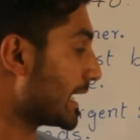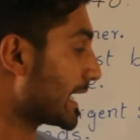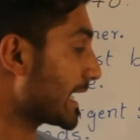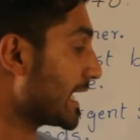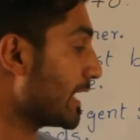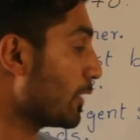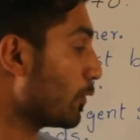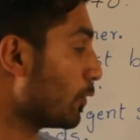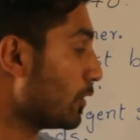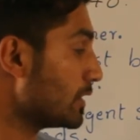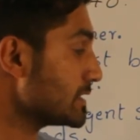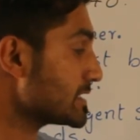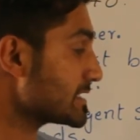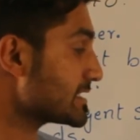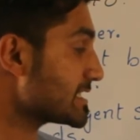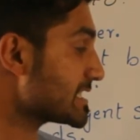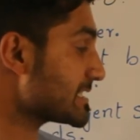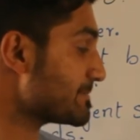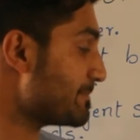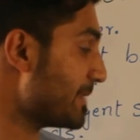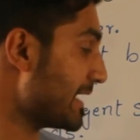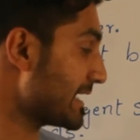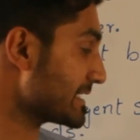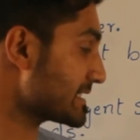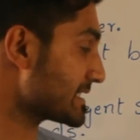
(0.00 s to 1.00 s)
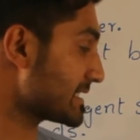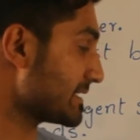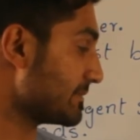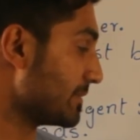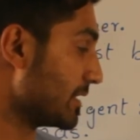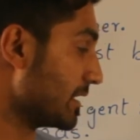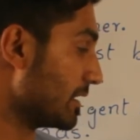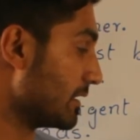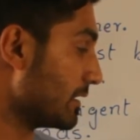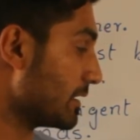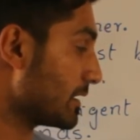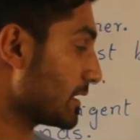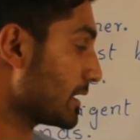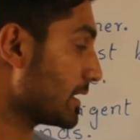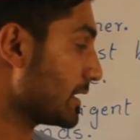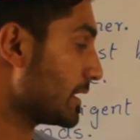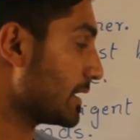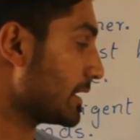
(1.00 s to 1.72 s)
He was respectable.